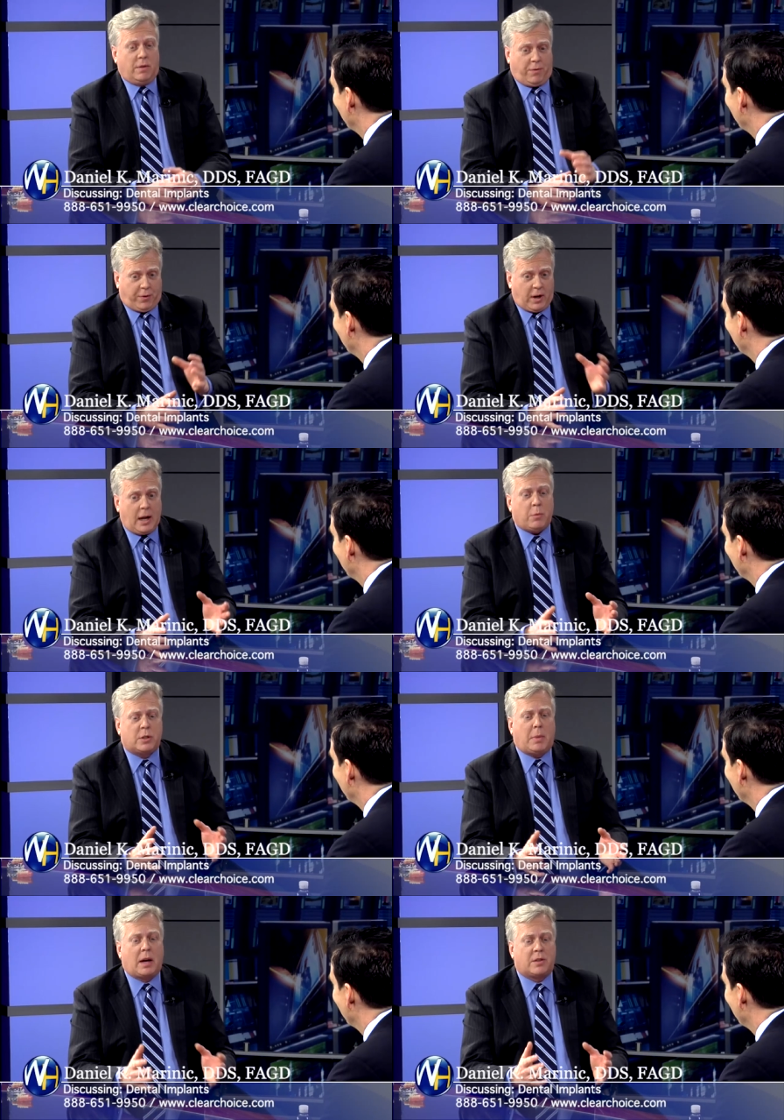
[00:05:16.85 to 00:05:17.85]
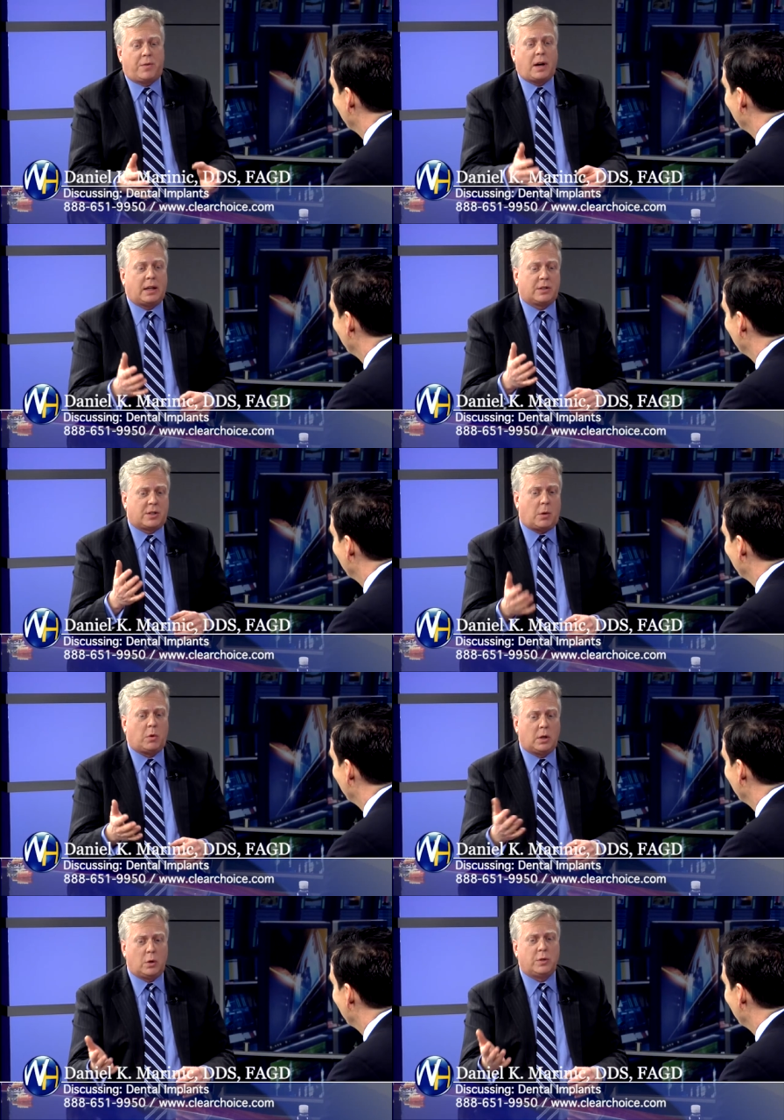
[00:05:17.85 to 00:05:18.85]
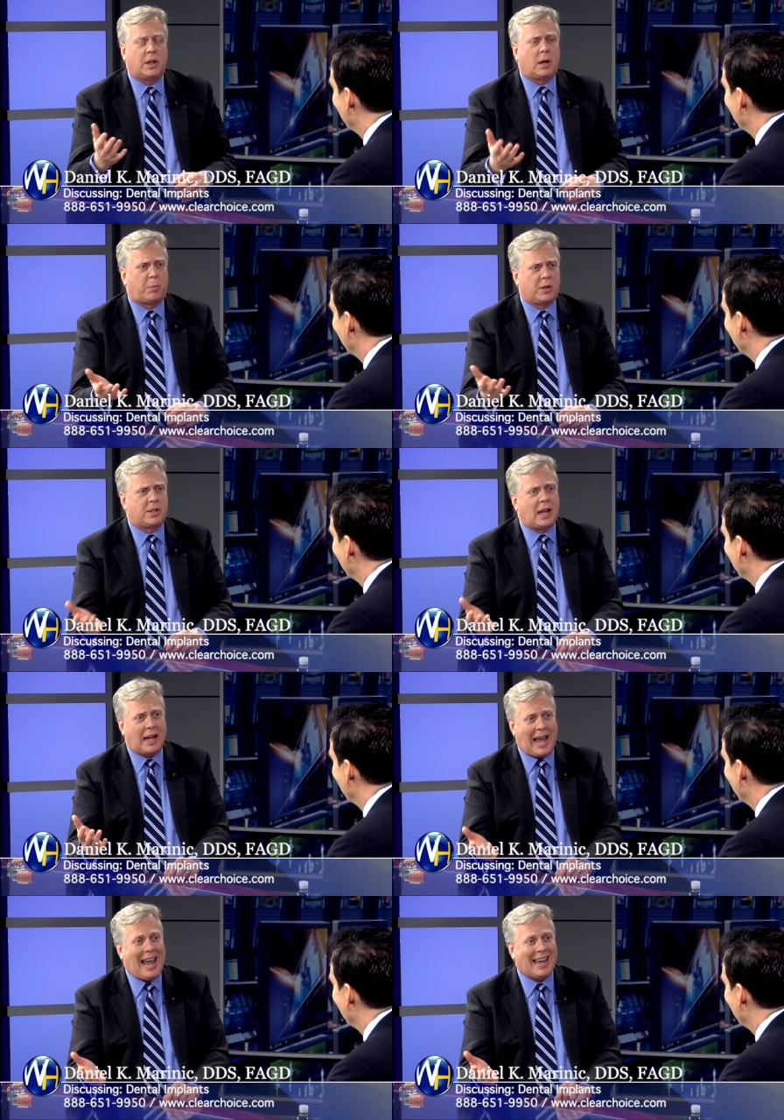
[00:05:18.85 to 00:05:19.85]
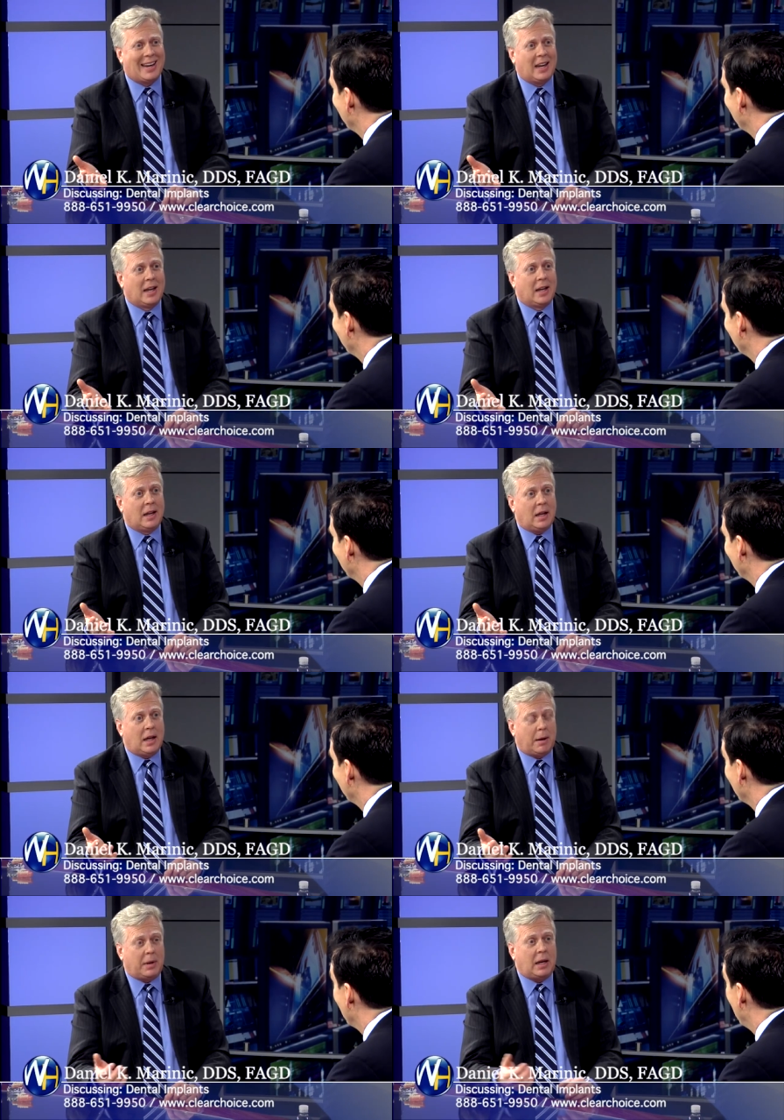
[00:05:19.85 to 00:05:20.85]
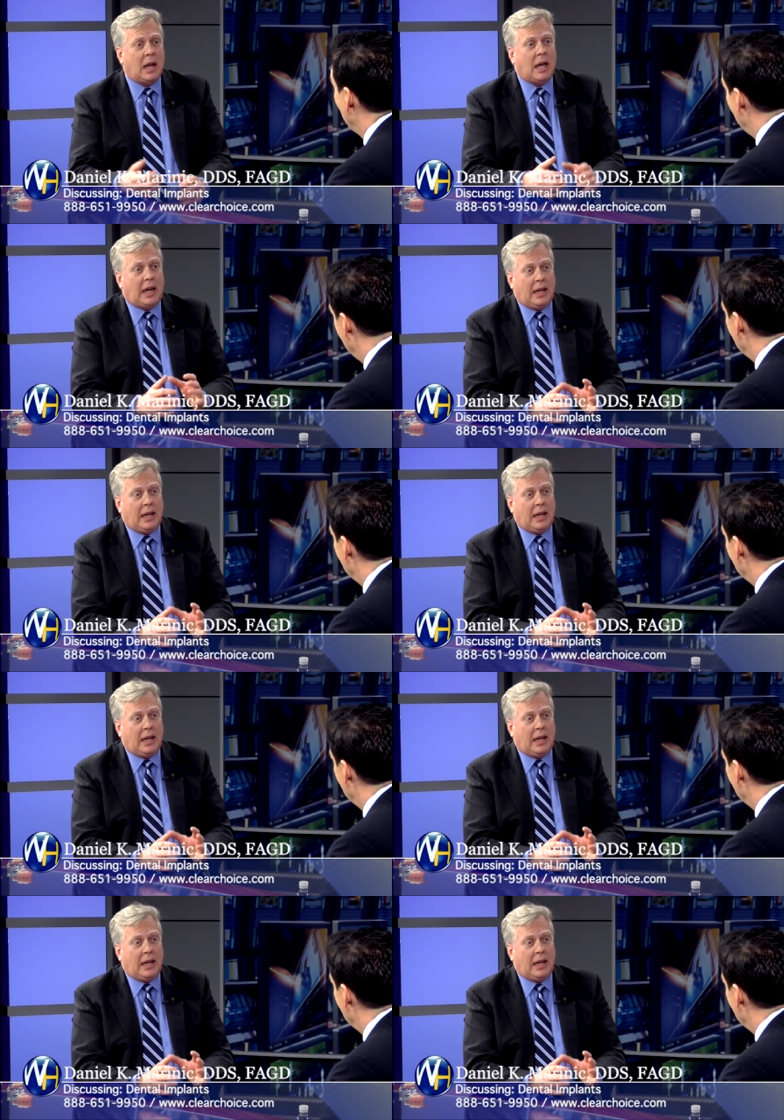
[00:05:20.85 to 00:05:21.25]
for him was about as funny as someone losing a prosthetic hand. I mean, okay. Oh,